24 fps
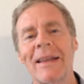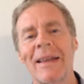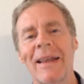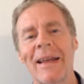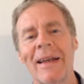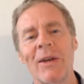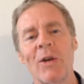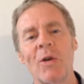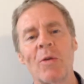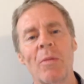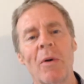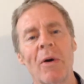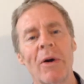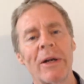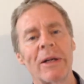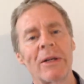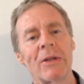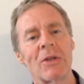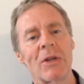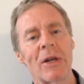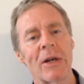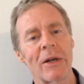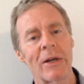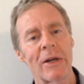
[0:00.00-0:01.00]
then your body
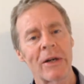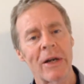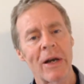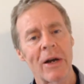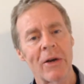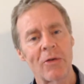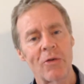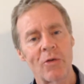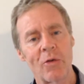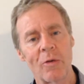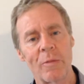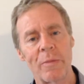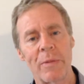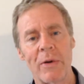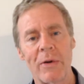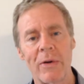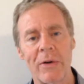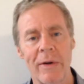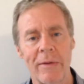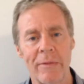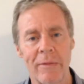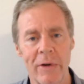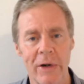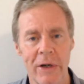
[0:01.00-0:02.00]
is going to go through a
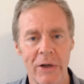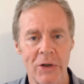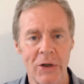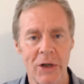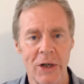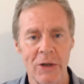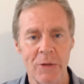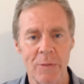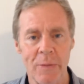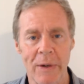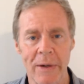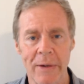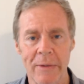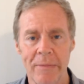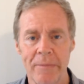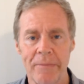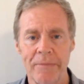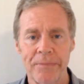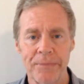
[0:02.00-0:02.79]
period of readjustment.